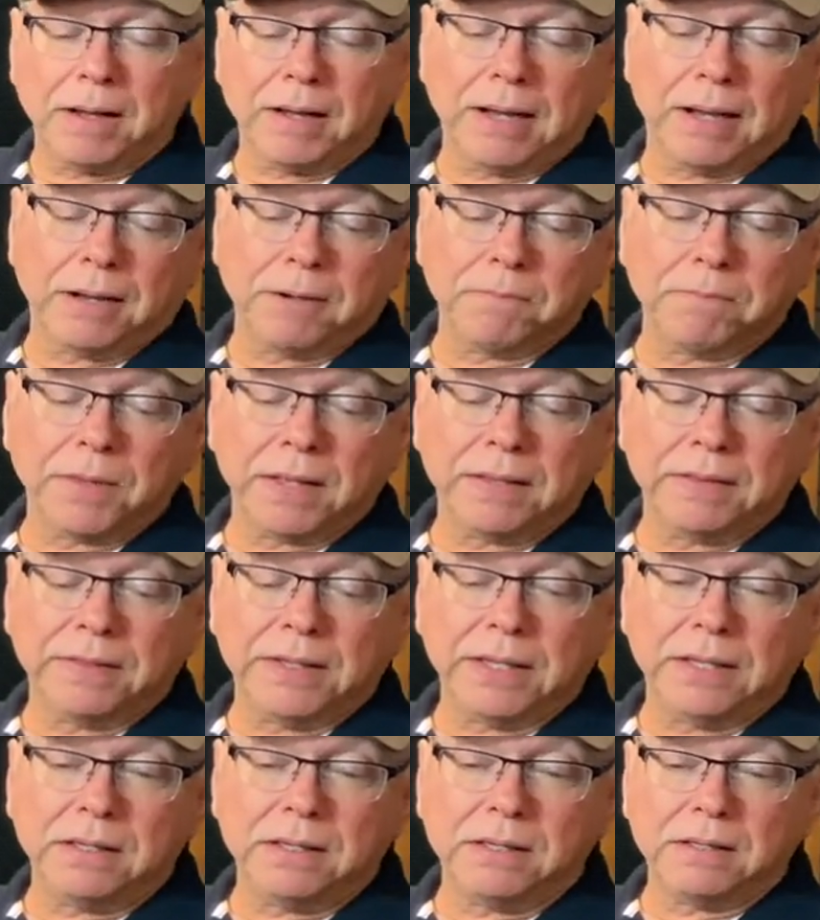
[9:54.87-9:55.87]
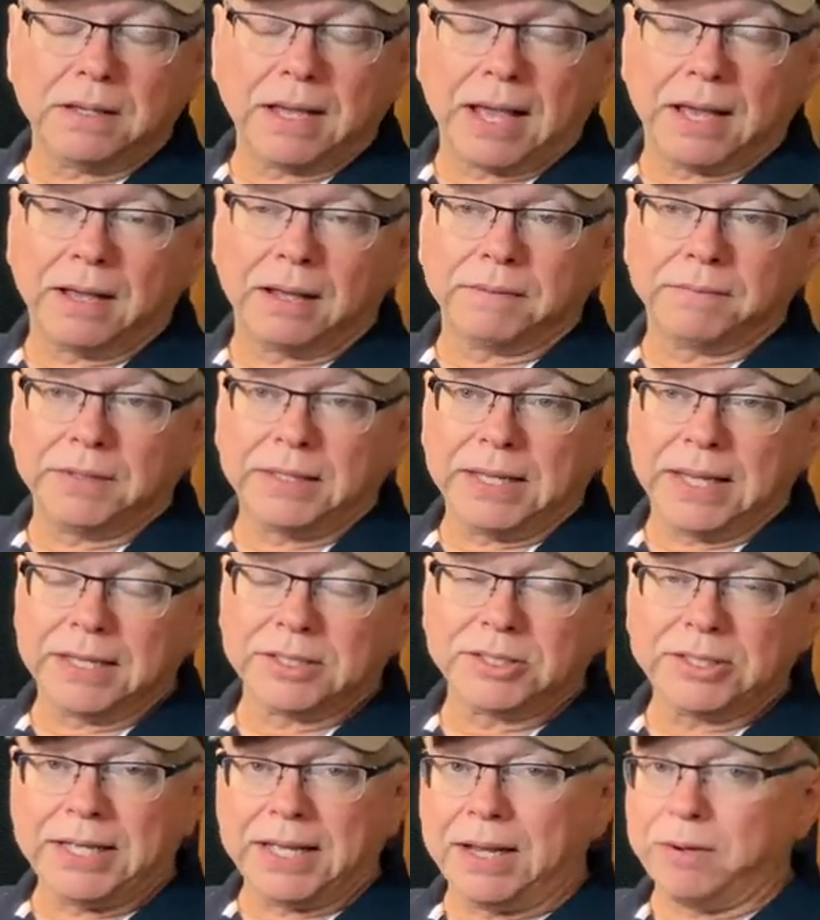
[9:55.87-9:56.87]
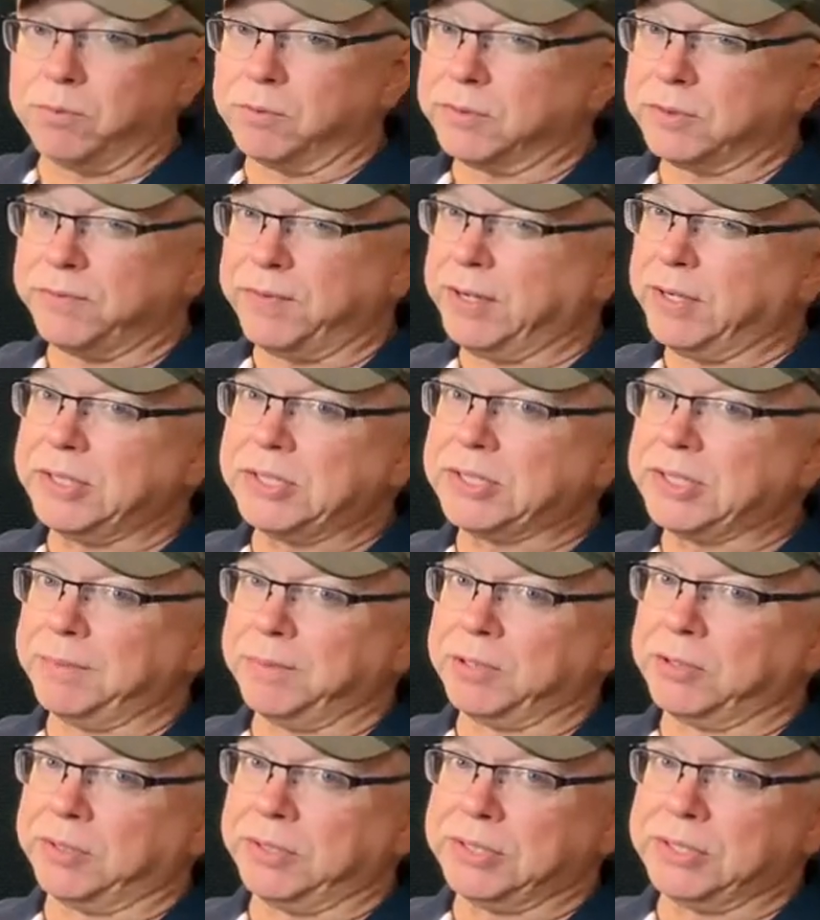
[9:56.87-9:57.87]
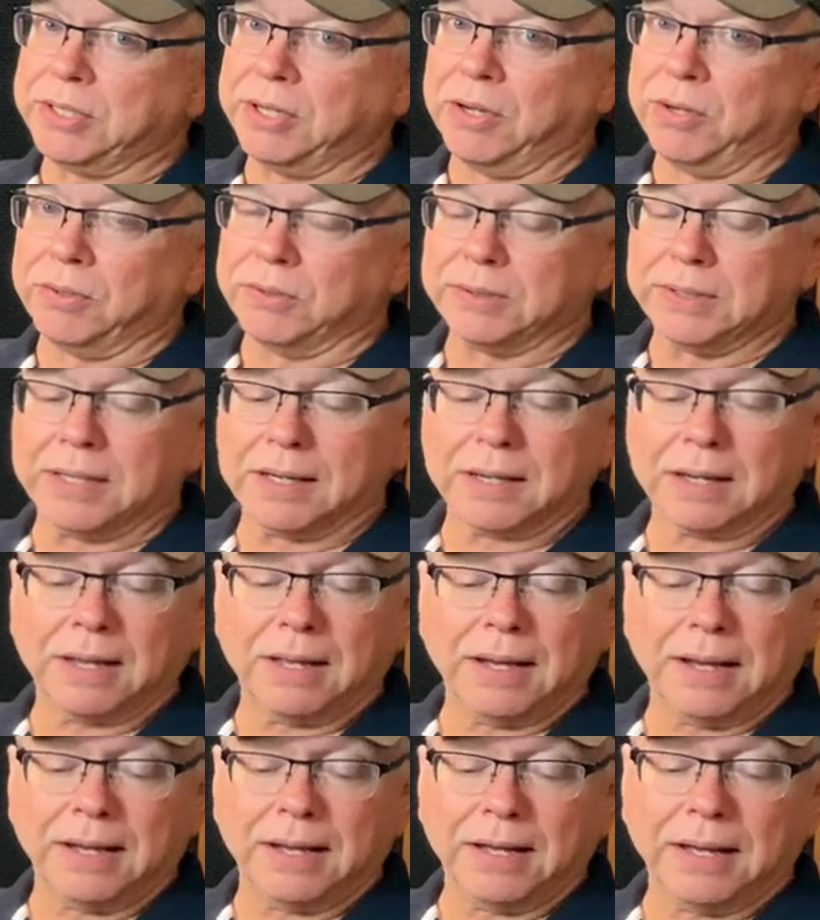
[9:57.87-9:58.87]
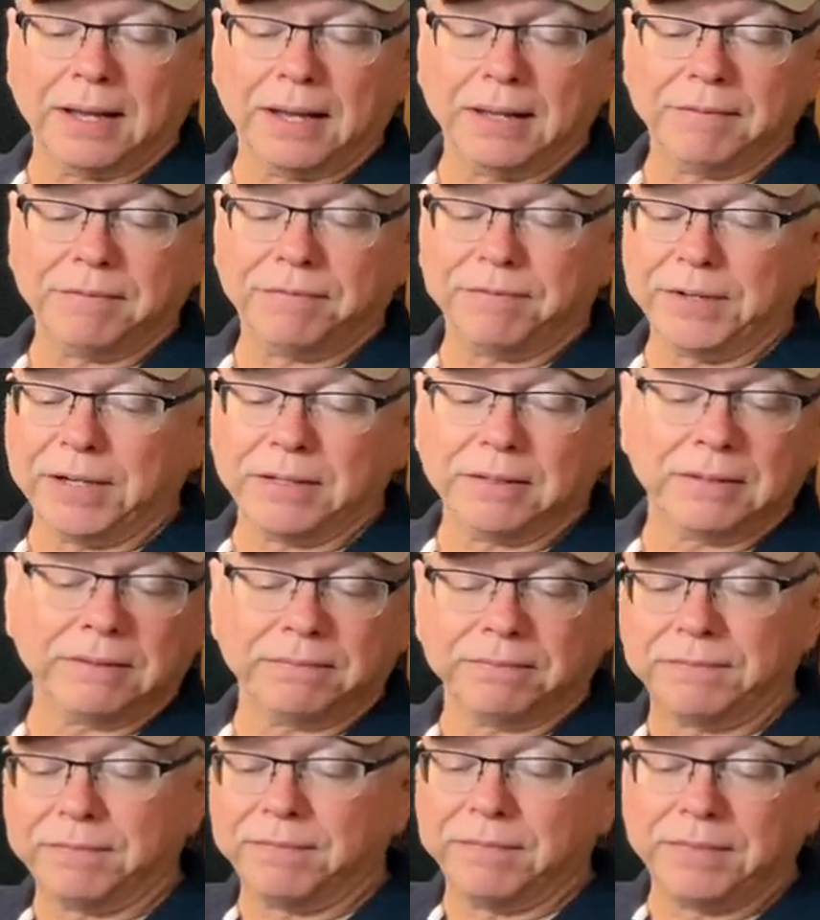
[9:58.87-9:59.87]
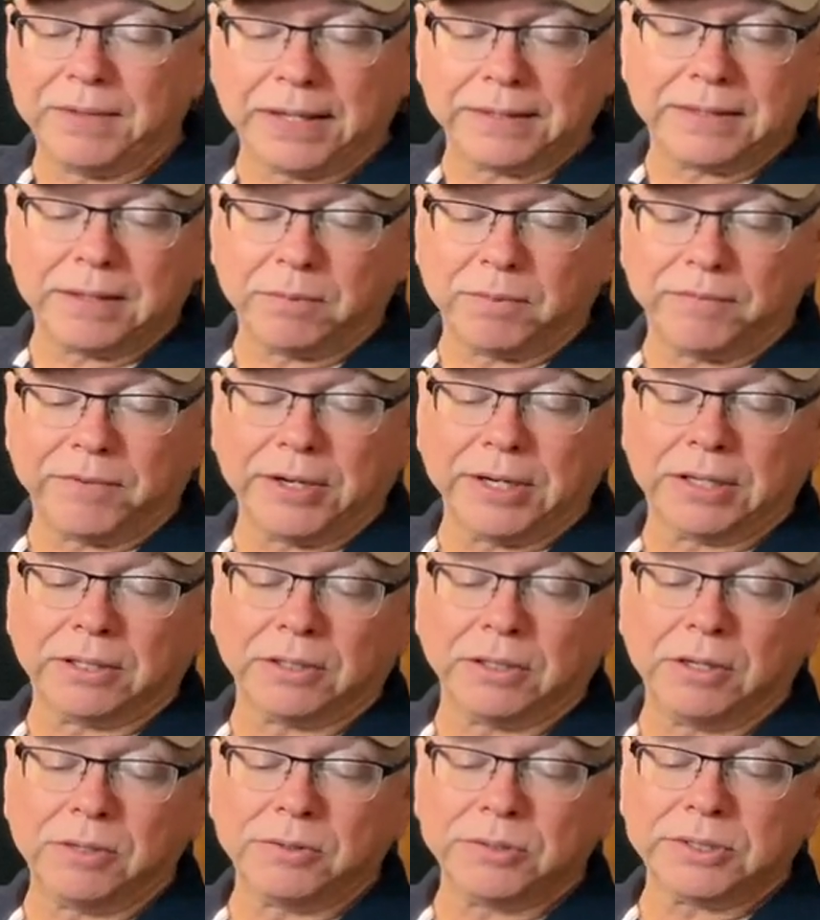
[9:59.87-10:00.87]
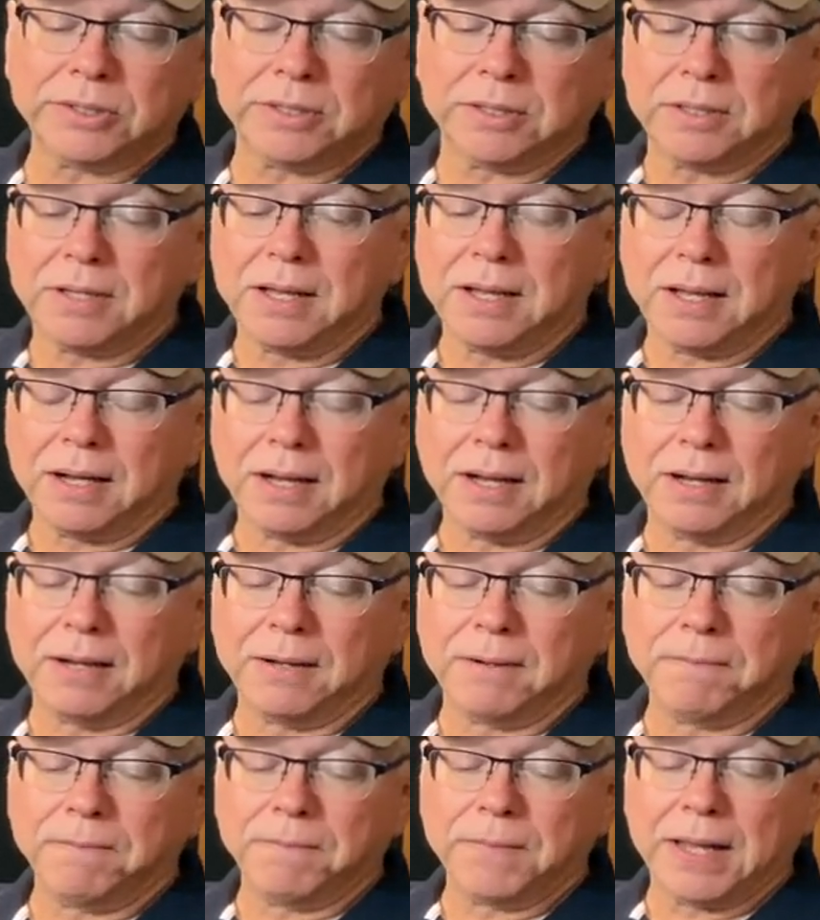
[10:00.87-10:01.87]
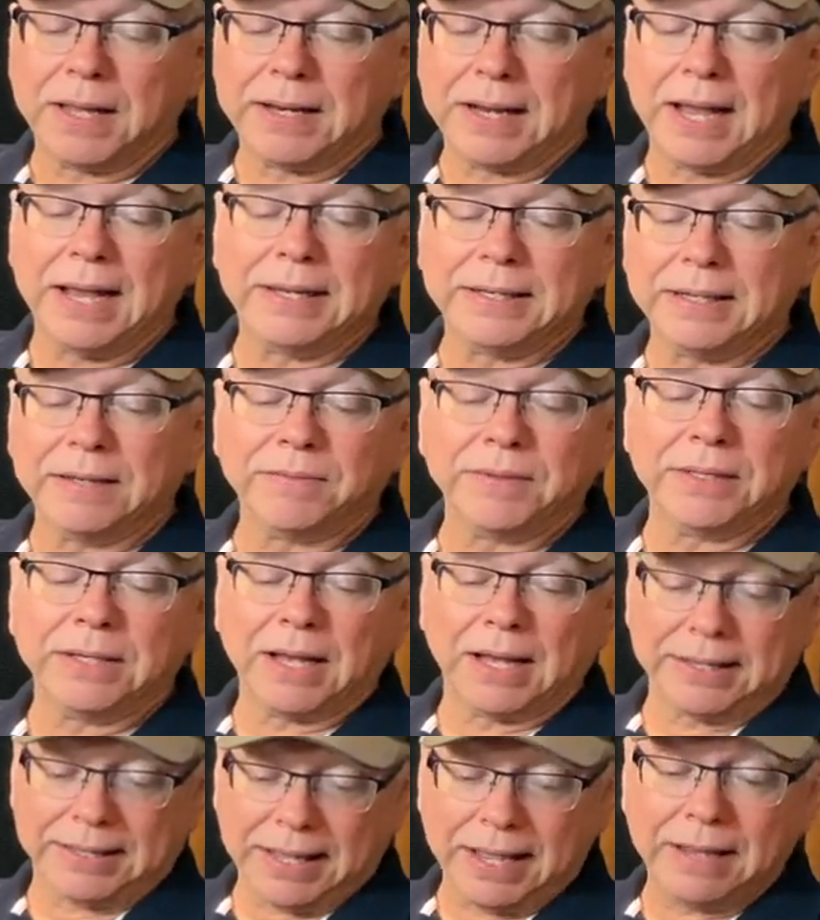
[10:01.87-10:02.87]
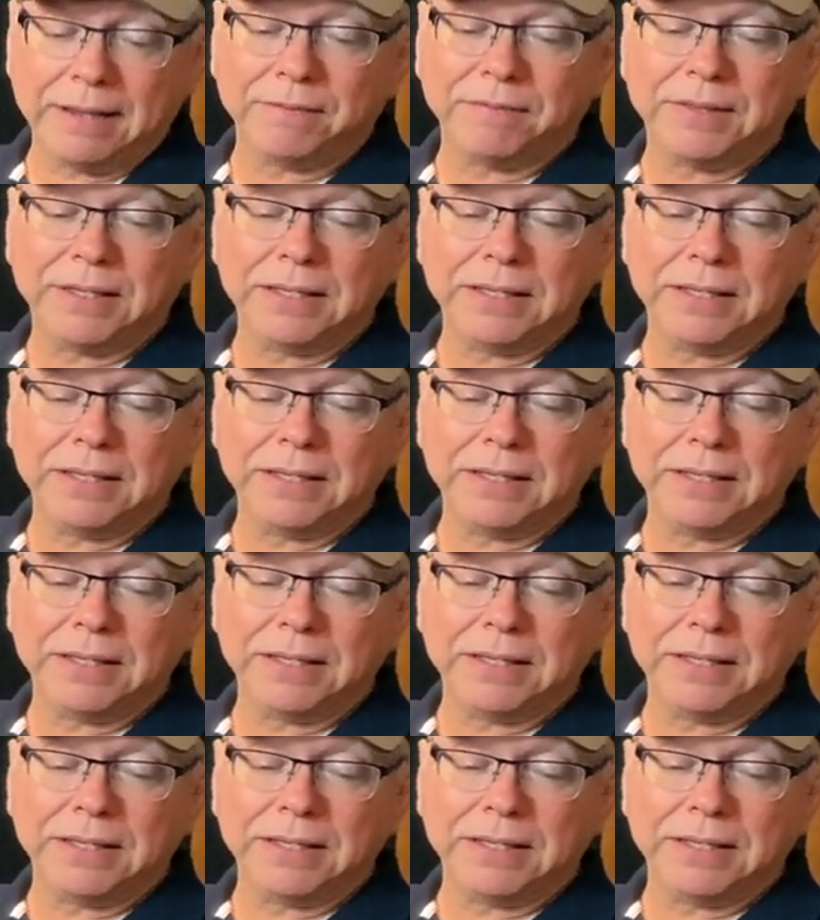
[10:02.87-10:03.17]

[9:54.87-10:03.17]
Um, the the SDA was very similar in tone. I, I felt like they were very close, um, and I had given I gave